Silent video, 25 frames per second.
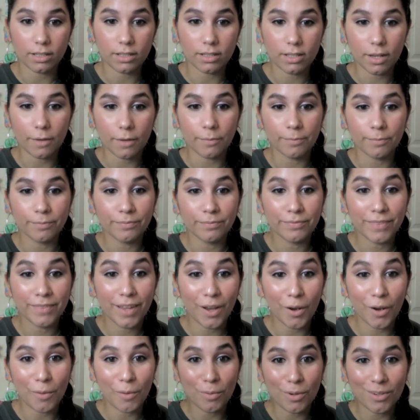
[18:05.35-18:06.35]
So
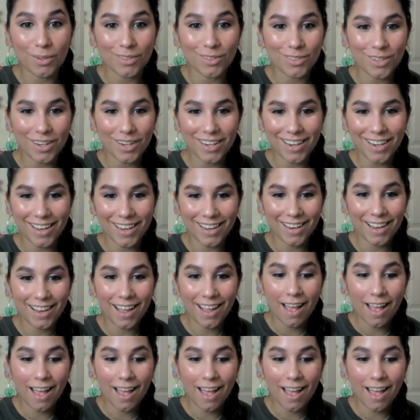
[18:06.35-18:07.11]
hope you enjoyed it.